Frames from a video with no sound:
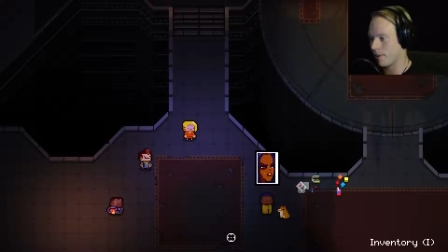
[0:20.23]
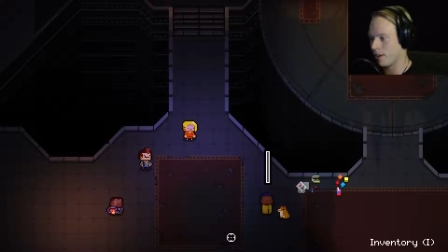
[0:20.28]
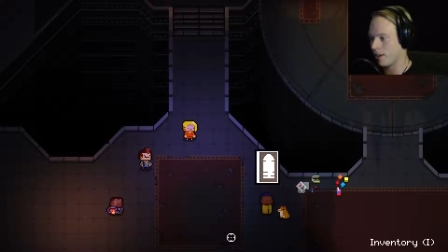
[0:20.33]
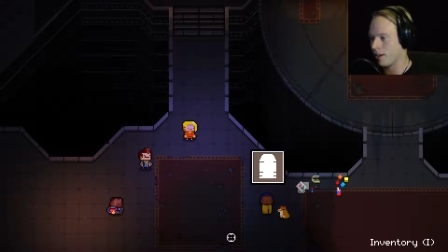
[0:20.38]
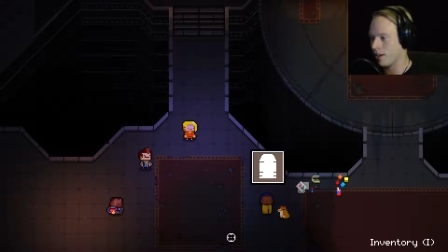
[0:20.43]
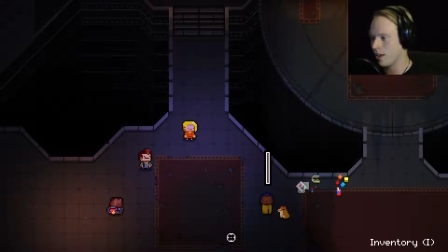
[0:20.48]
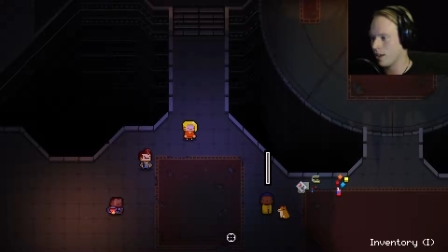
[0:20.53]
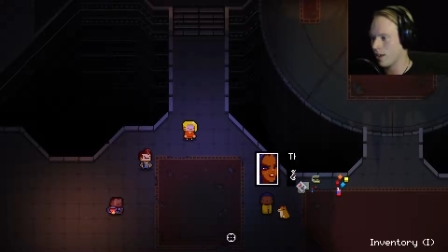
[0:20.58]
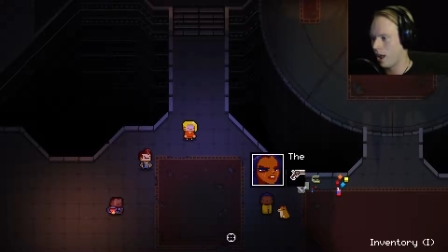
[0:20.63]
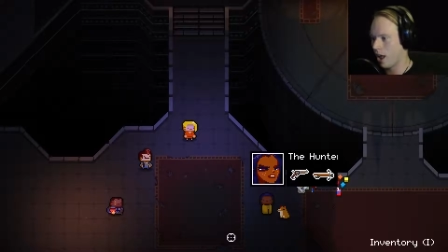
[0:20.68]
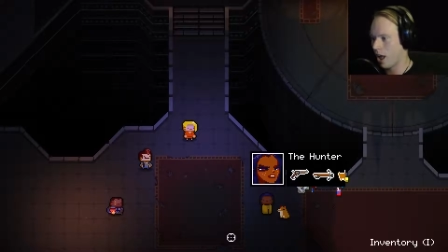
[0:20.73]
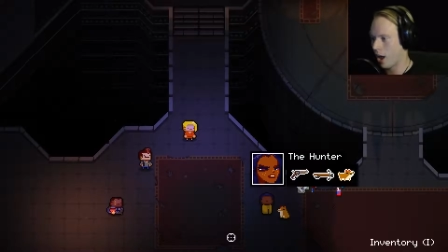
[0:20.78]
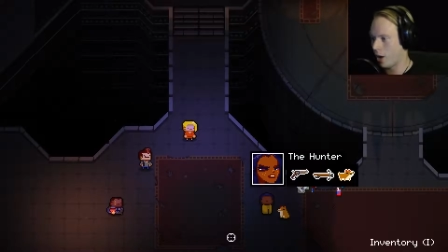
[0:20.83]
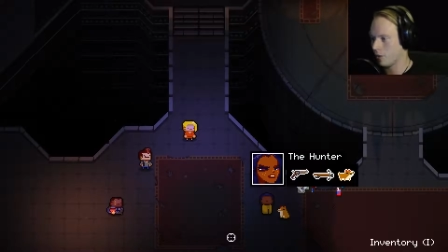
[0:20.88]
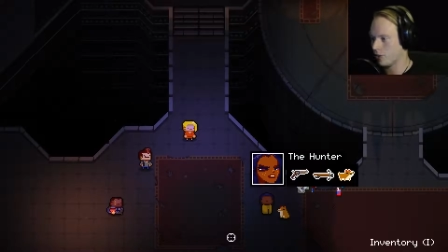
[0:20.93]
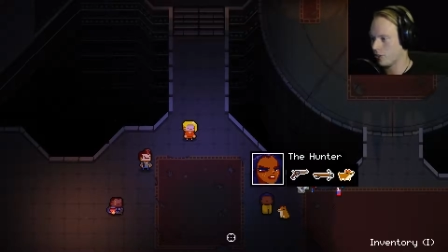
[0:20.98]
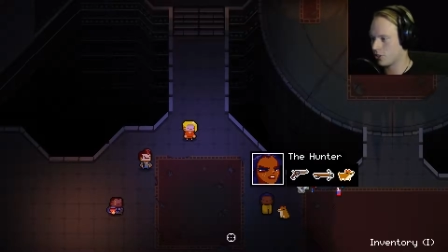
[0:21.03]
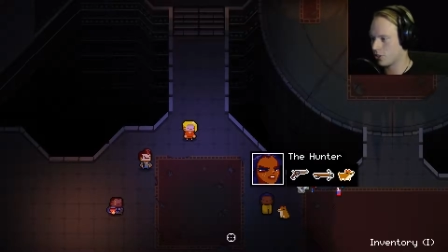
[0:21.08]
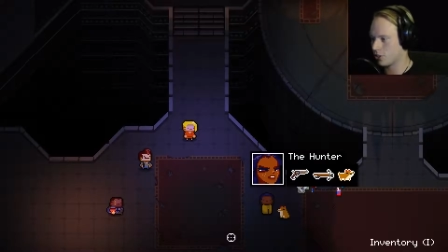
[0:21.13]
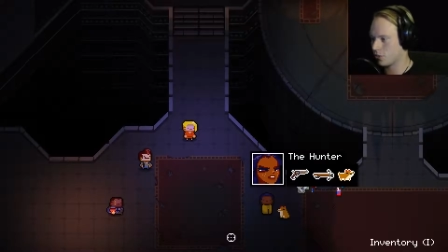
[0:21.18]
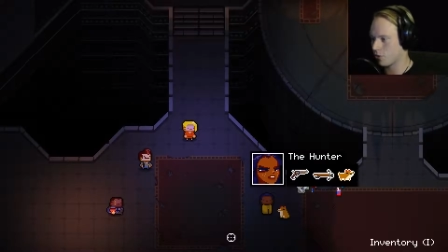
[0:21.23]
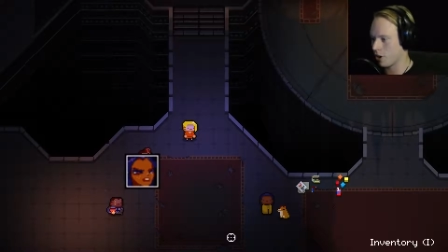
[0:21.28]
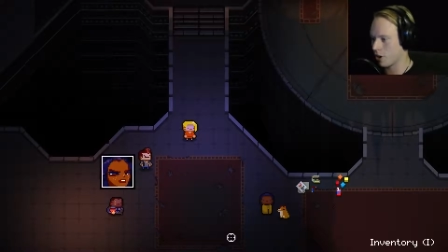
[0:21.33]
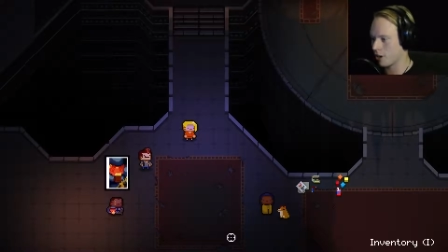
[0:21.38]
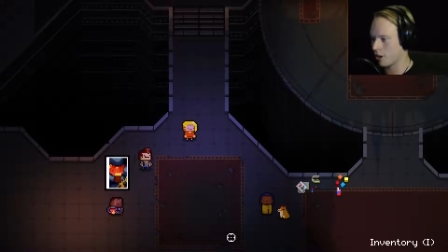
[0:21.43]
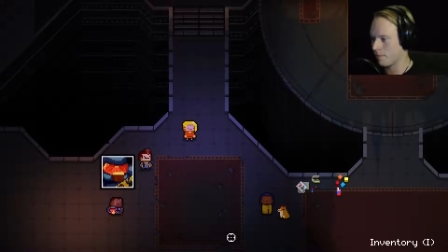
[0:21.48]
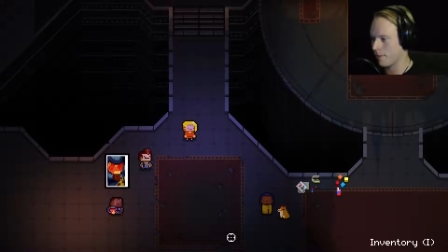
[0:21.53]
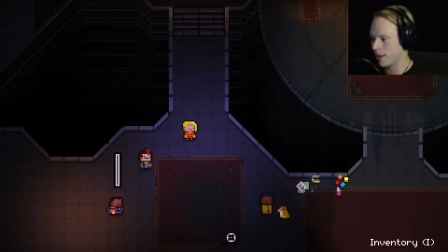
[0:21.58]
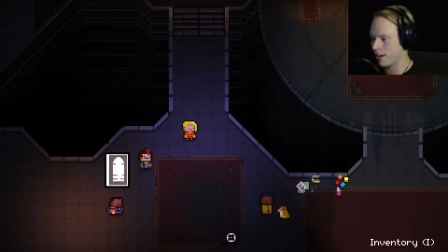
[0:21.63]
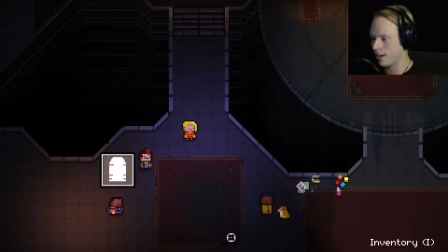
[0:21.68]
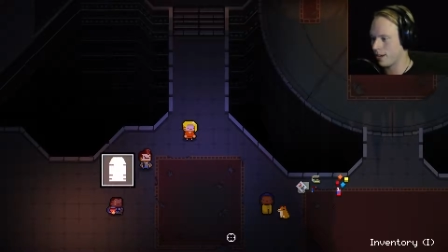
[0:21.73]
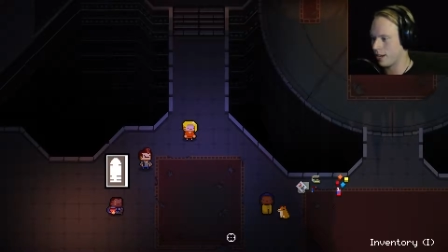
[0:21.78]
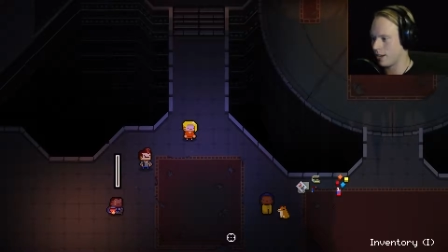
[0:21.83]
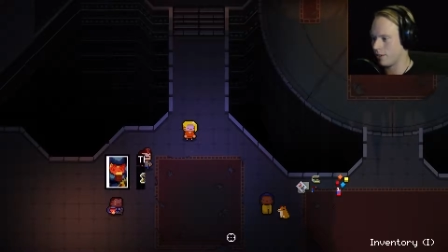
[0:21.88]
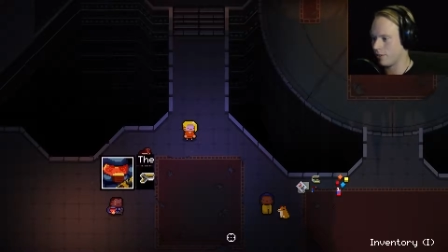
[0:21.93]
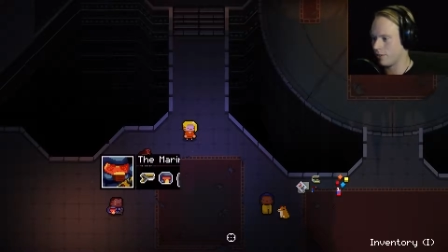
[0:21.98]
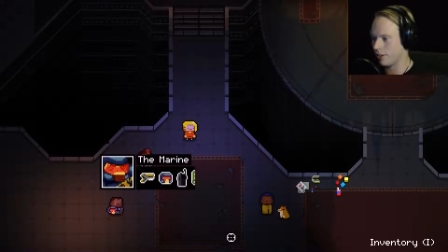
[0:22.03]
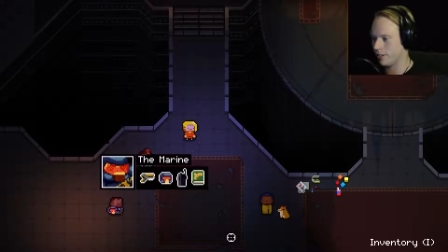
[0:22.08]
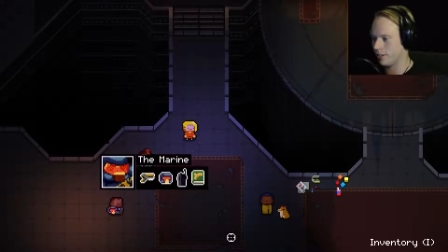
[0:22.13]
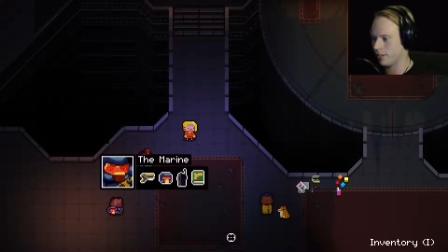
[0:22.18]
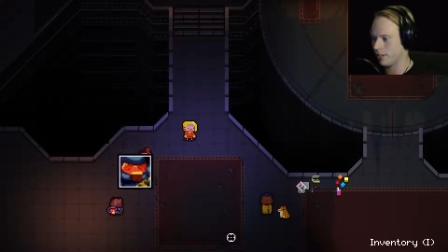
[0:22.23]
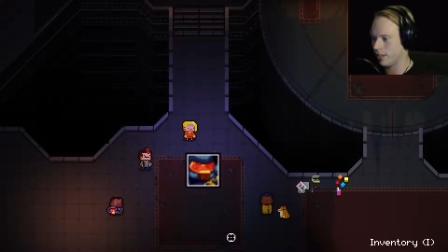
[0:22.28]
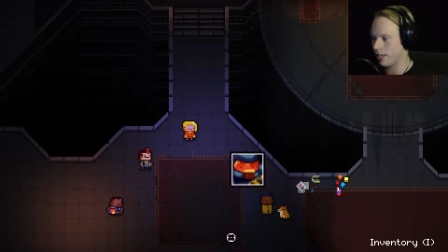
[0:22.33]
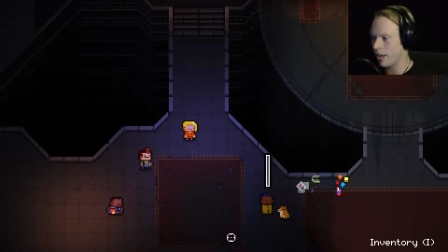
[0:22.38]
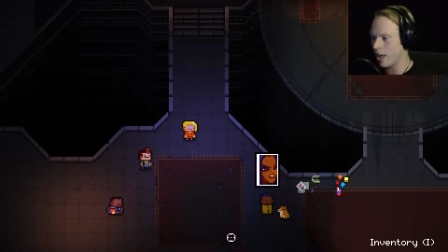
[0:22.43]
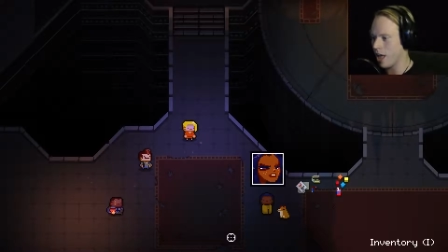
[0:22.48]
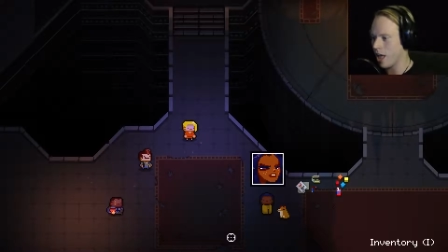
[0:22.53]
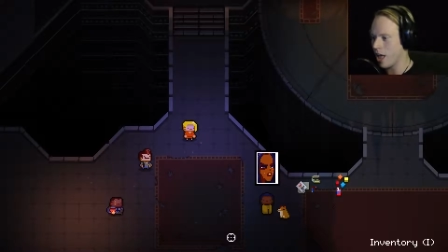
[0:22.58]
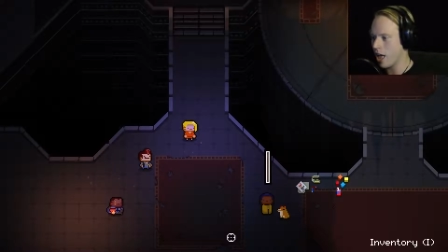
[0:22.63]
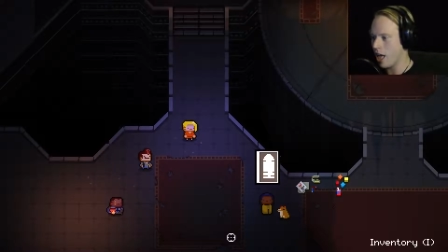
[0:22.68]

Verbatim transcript: I was just recommended it recently.